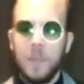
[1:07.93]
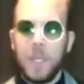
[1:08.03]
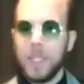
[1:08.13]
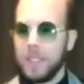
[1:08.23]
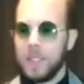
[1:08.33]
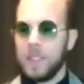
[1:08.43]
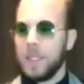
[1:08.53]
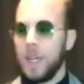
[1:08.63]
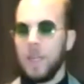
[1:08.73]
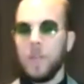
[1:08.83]
because this is
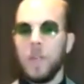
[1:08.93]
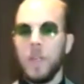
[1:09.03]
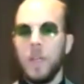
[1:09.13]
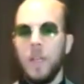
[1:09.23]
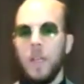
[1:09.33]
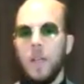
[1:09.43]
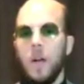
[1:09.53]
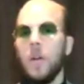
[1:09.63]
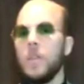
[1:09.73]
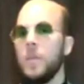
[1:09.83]
kind of a
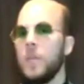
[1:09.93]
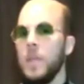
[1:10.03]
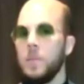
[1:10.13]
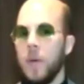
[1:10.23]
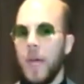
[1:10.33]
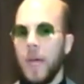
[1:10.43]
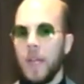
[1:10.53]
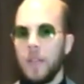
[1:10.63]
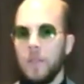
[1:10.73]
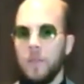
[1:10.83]
off the beaten
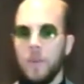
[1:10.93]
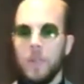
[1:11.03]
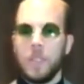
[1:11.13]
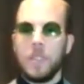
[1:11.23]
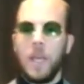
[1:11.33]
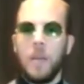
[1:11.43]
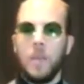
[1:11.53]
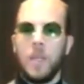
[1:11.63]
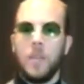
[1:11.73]
path for an assignment.